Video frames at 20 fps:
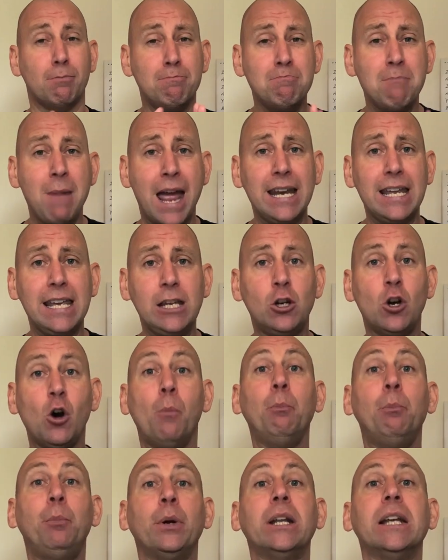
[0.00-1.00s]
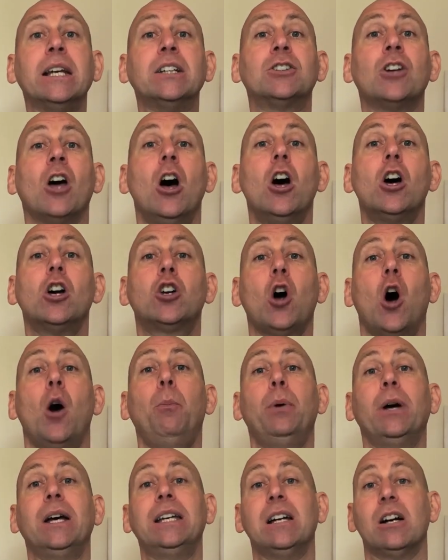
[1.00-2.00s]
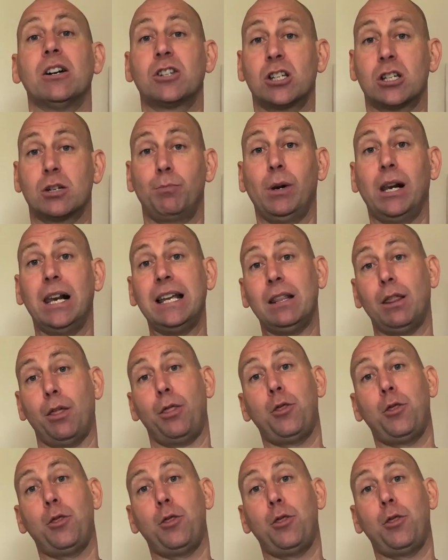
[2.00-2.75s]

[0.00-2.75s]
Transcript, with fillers: Many companies copy a split